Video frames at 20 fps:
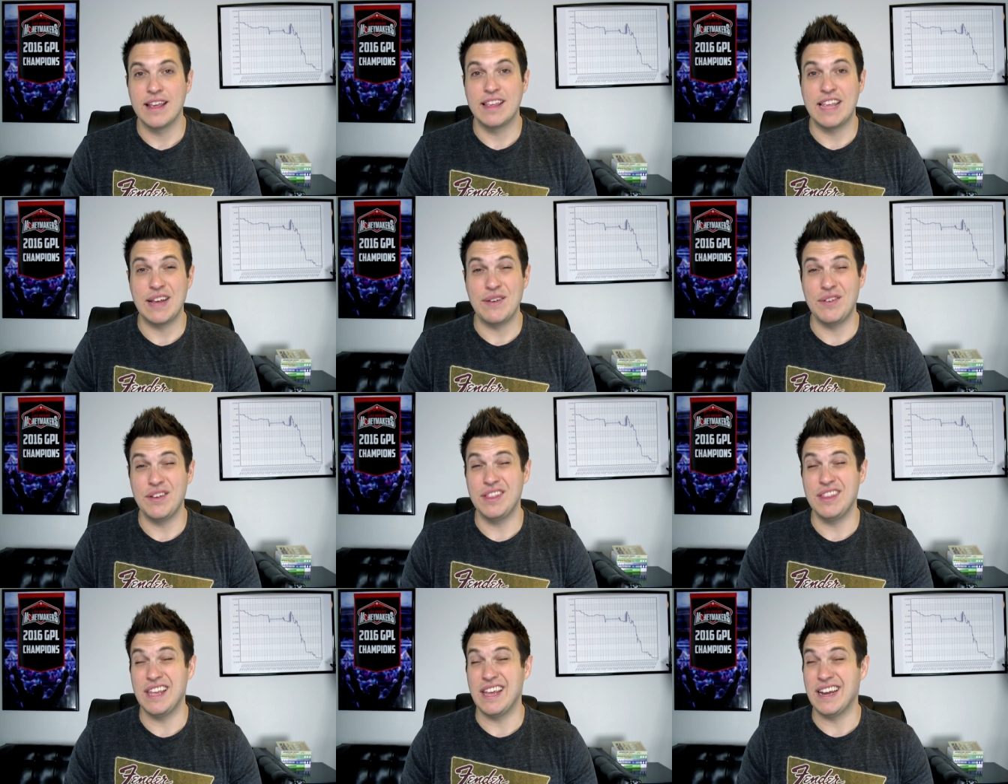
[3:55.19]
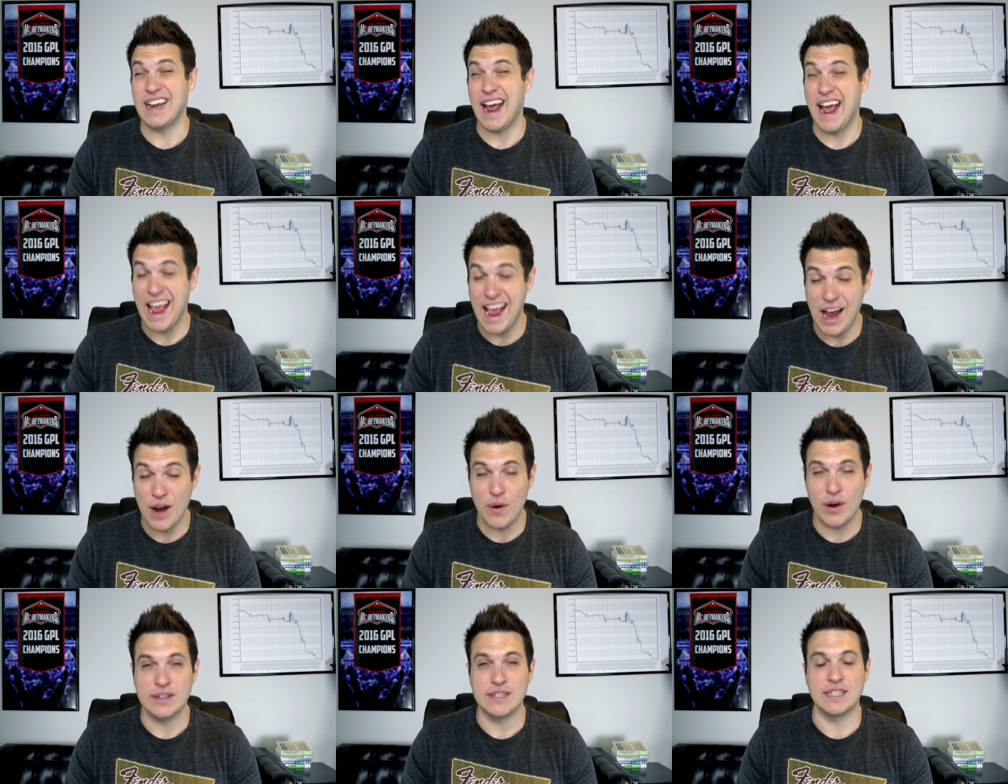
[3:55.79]
given the
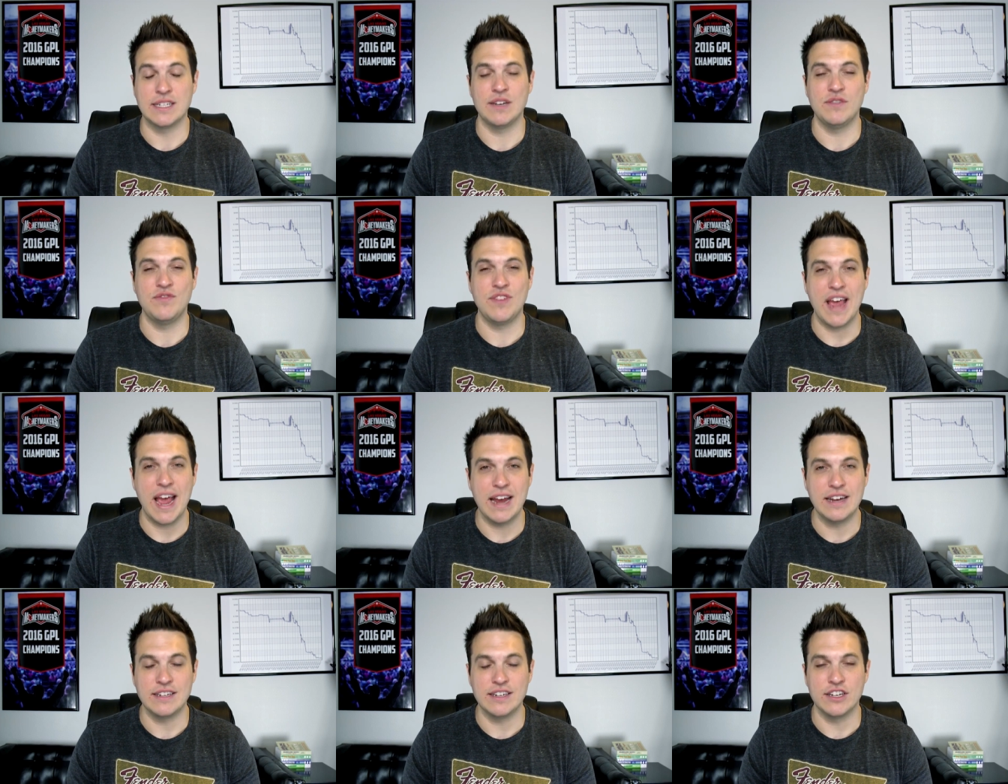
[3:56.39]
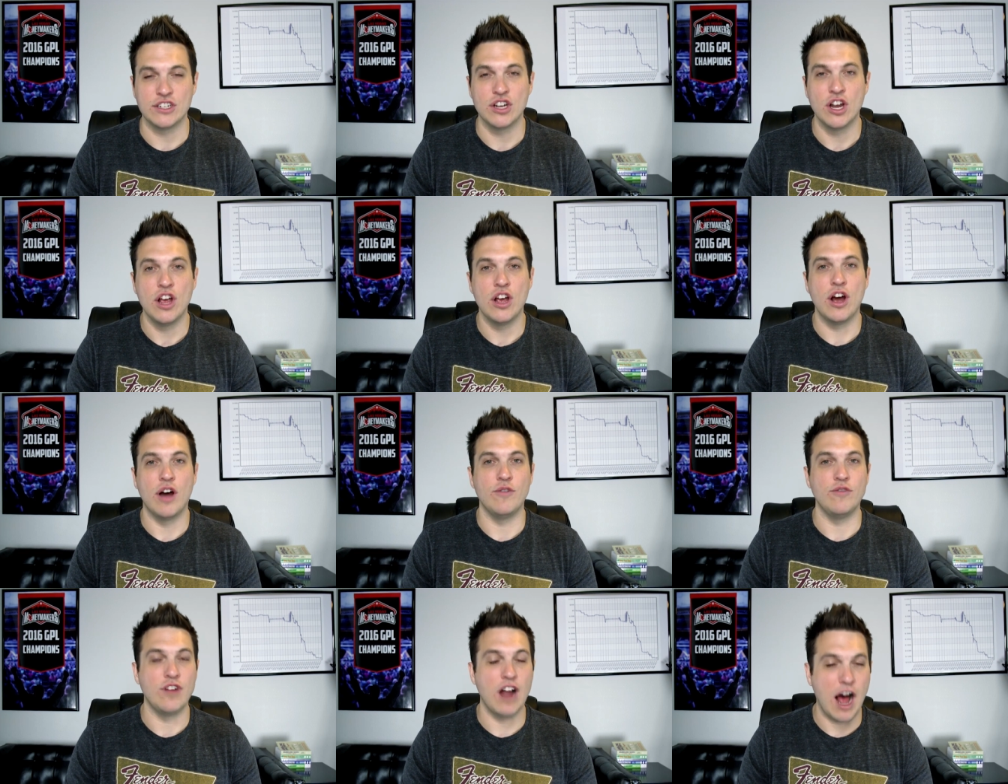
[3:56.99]
inherent disadvantage
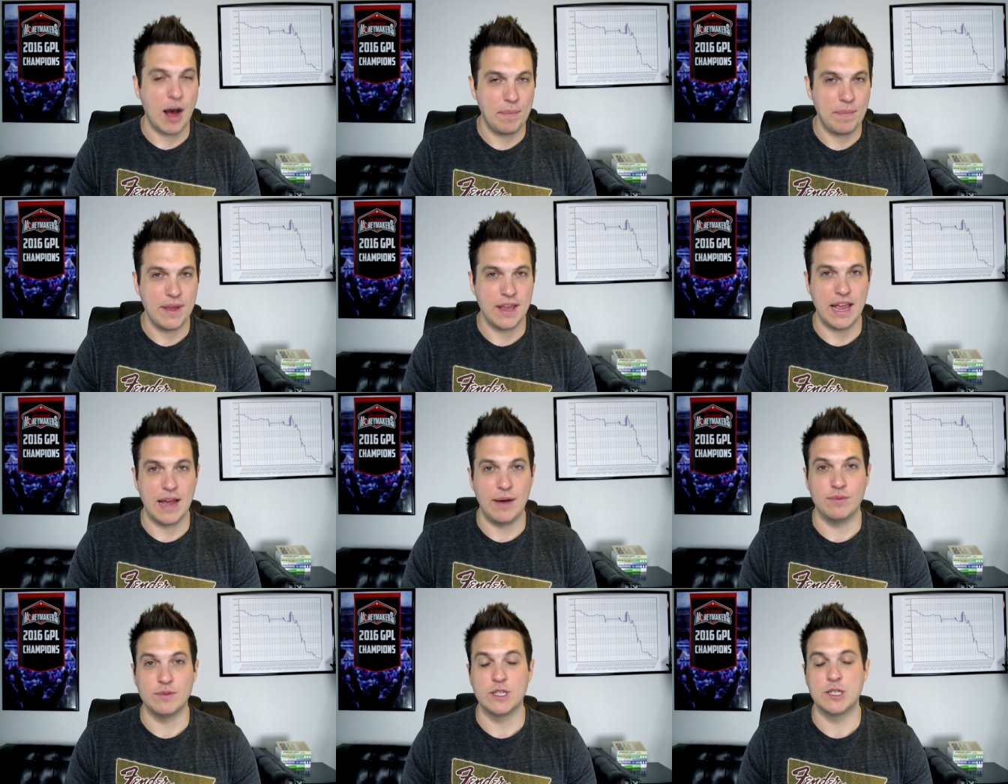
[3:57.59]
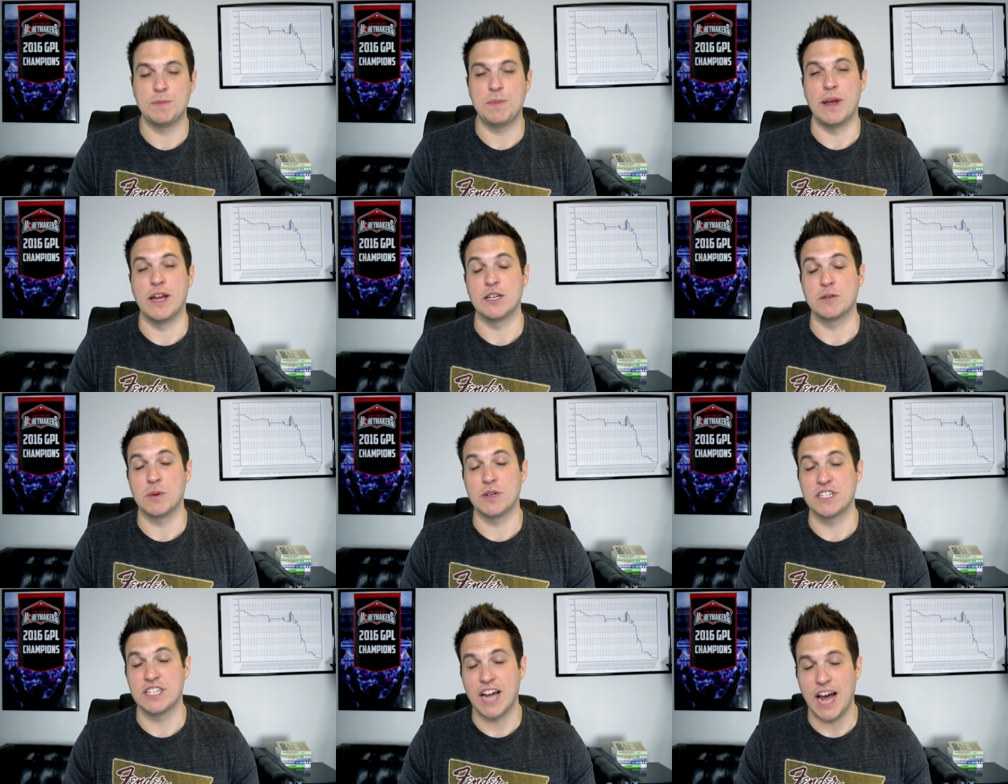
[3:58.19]
of not being able to spend as
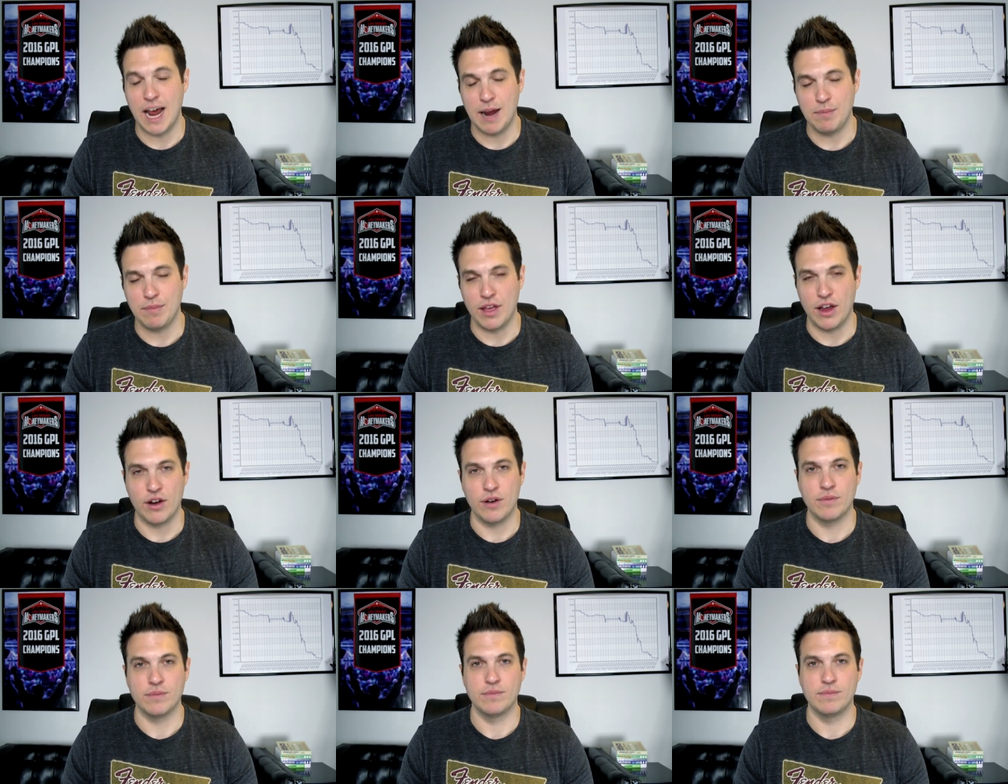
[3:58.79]
much time there.